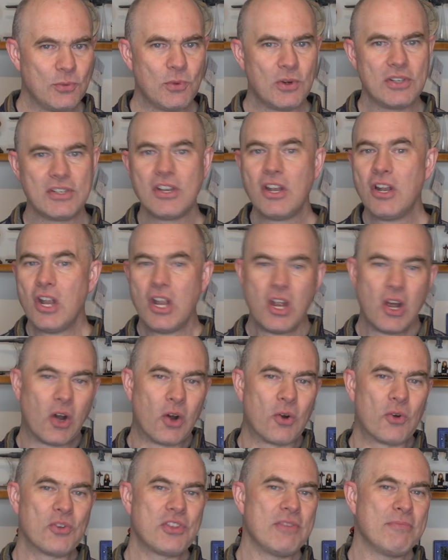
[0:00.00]
one,
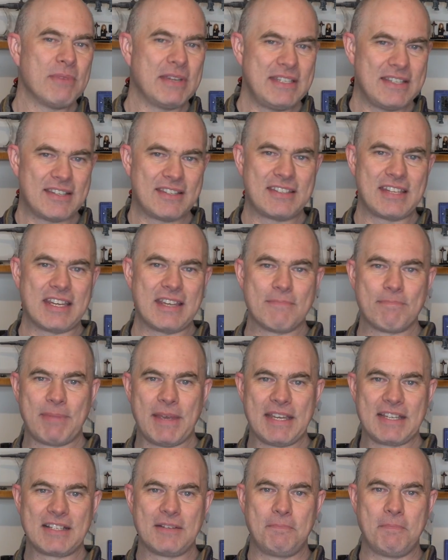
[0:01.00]
or they might stick it
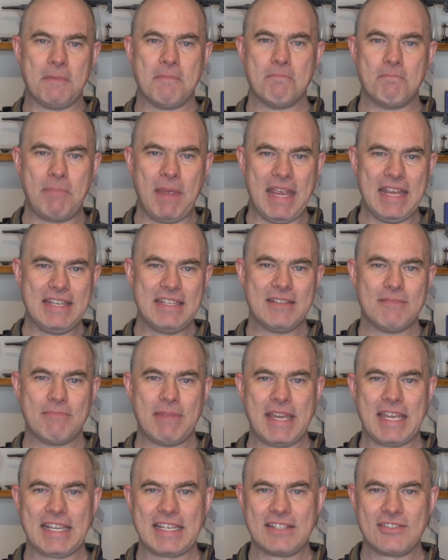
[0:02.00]
back up and bend it
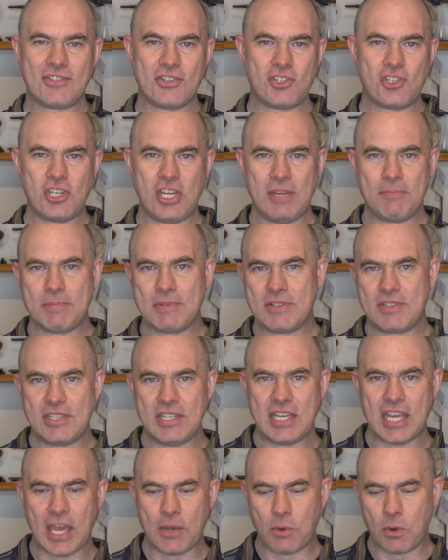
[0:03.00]
back into shape and
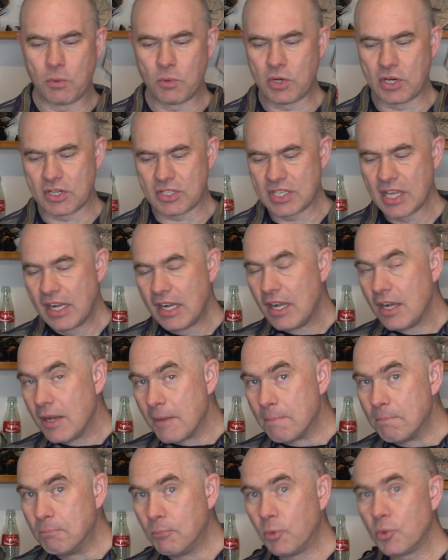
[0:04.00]
see how it works.
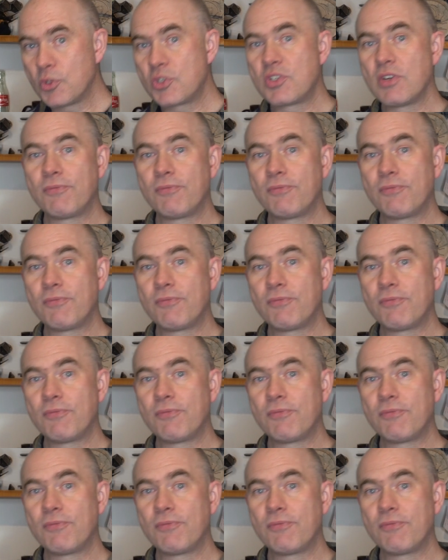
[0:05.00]
Most